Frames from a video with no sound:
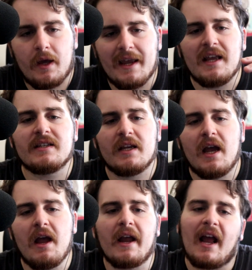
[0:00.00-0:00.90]
I guess
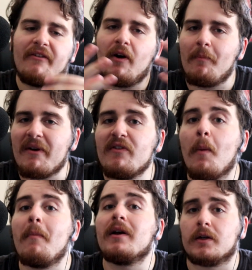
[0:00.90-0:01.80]
I feel
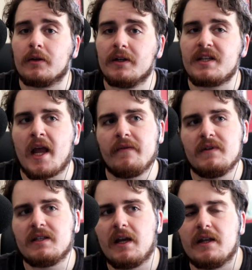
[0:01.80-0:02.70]
bitter because you have
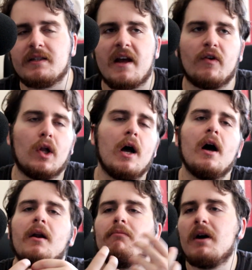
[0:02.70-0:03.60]
these kids. They have a
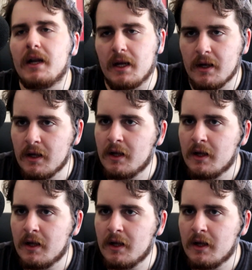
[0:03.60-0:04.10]
lot of money.